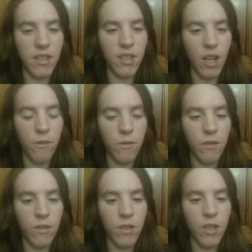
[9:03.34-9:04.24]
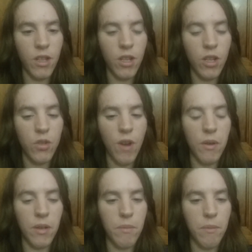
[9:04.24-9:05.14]
heads off,
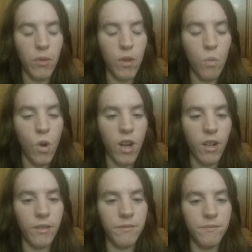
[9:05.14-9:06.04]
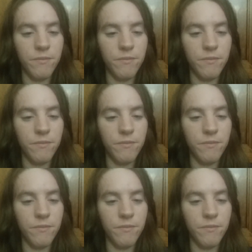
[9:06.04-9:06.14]
drowning people in water